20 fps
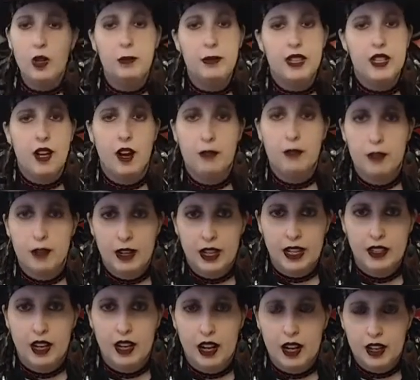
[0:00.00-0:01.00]
be
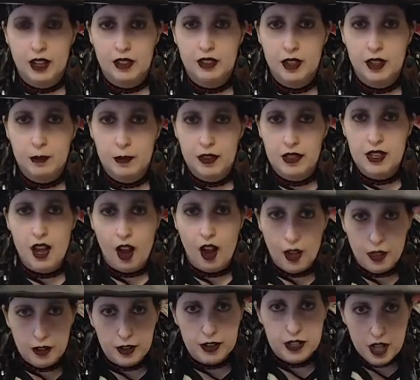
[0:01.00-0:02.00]
covering some of the
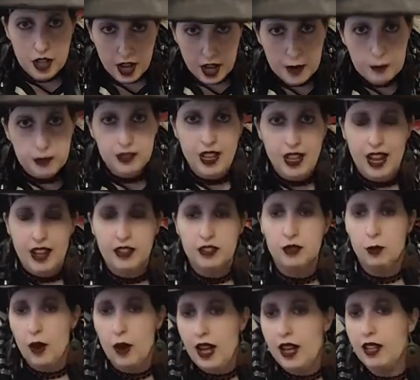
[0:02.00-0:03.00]
other types as
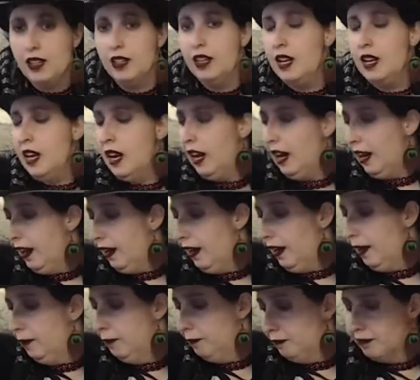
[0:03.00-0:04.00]
well.
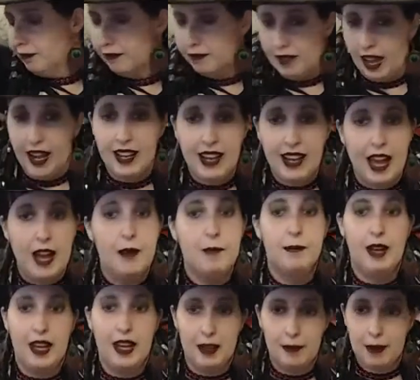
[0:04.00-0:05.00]
I am
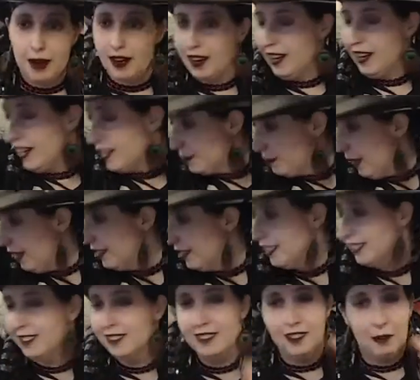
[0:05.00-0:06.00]
a Paragon
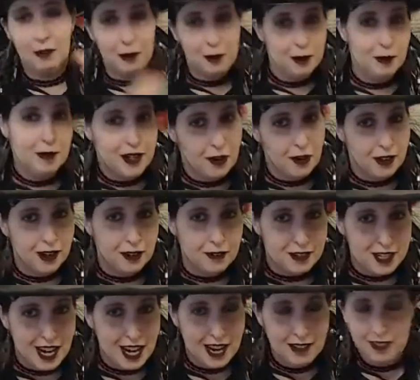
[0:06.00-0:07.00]
Anti-Paladin, so we will be going over
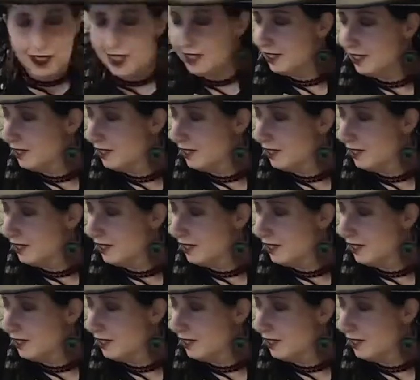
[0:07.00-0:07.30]
Javelins,